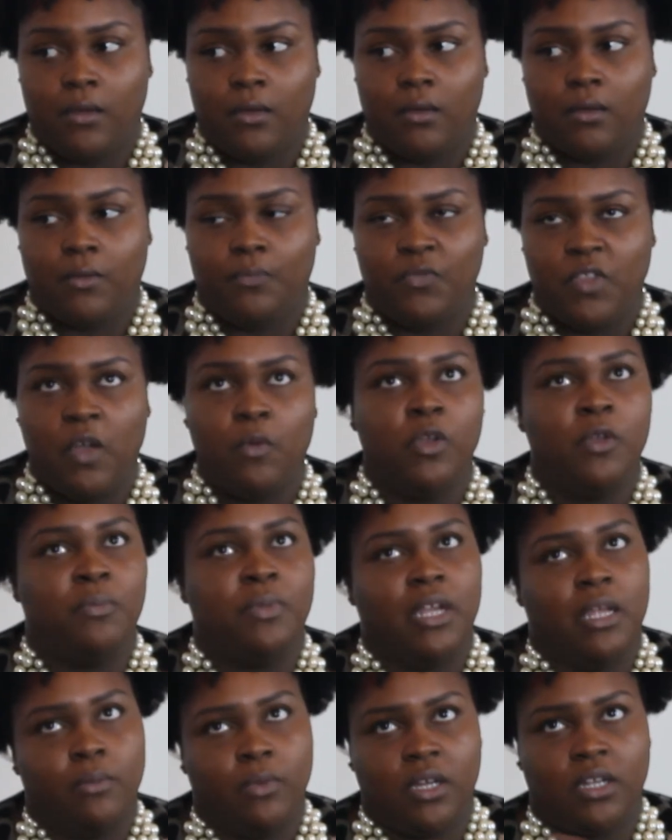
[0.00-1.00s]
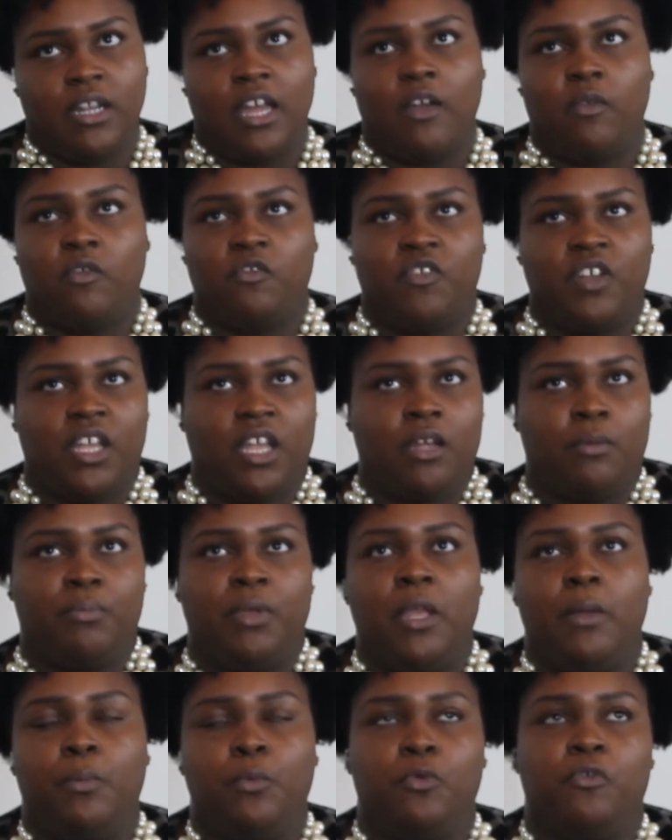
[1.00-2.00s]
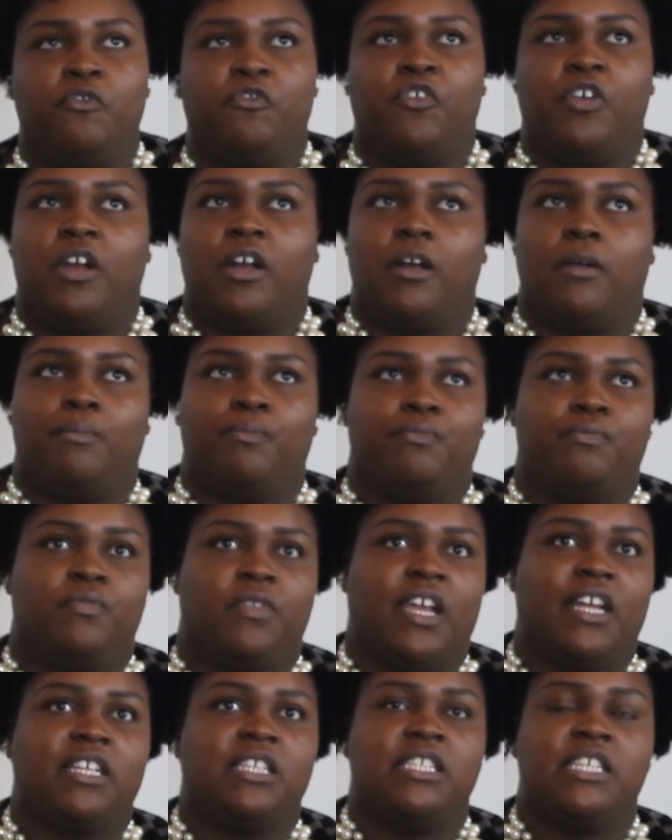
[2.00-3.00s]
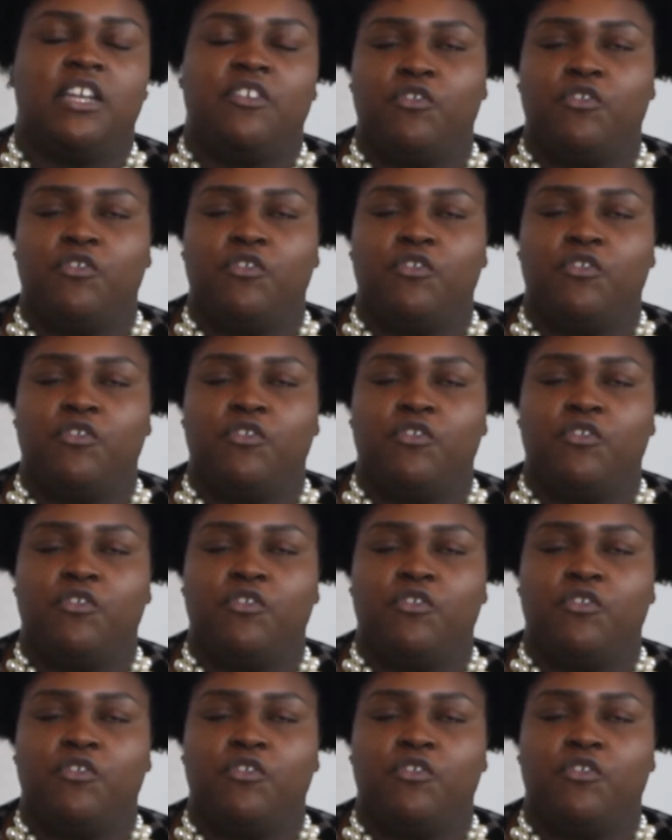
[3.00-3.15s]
Yeah. And we've been able to connect with, again, people from like T.